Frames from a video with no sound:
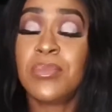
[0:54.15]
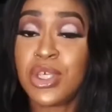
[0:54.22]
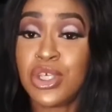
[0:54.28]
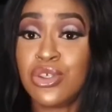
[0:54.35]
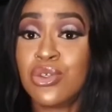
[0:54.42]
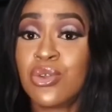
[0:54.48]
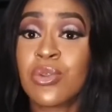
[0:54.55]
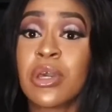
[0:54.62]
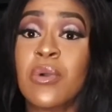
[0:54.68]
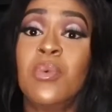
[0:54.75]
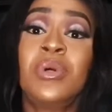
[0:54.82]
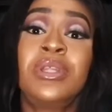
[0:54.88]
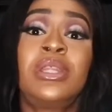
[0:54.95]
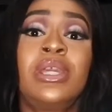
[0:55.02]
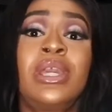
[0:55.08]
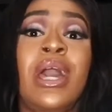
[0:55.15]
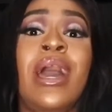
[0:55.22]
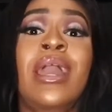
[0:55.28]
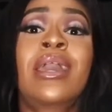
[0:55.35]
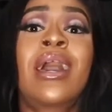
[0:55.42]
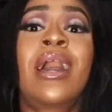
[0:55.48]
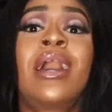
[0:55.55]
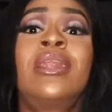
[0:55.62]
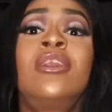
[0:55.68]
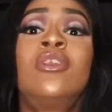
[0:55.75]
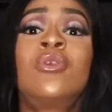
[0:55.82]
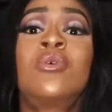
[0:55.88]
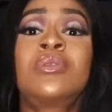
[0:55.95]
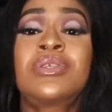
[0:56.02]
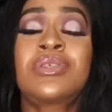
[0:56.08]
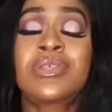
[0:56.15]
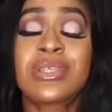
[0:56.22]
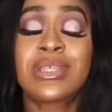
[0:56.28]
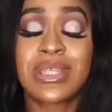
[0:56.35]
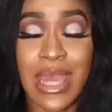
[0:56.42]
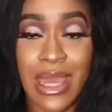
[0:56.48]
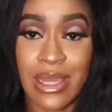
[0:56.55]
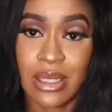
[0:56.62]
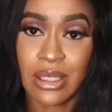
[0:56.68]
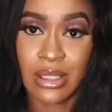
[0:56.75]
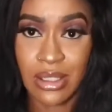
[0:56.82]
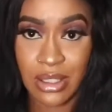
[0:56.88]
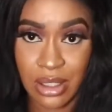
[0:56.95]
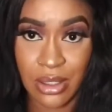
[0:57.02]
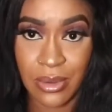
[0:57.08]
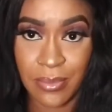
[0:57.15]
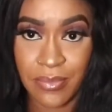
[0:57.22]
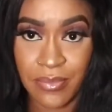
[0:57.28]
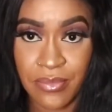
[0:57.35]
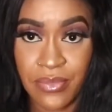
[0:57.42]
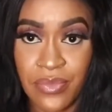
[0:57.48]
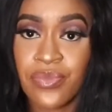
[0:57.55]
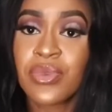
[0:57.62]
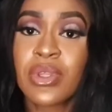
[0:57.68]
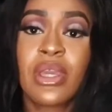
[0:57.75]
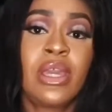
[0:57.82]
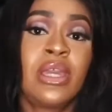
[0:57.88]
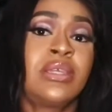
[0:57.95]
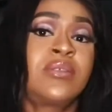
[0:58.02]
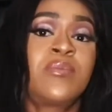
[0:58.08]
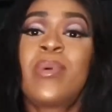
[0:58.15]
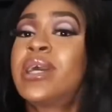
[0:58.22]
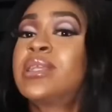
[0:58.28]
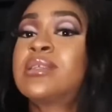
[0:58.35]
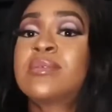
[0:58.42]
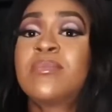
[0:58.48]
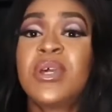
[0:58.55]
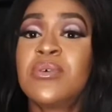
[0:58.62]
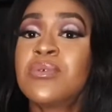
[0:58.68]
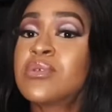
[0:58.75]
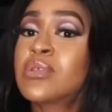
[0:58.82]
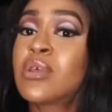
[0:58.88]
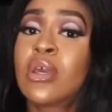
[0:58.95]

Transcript: you know that one thing I cannot stand is bad smells.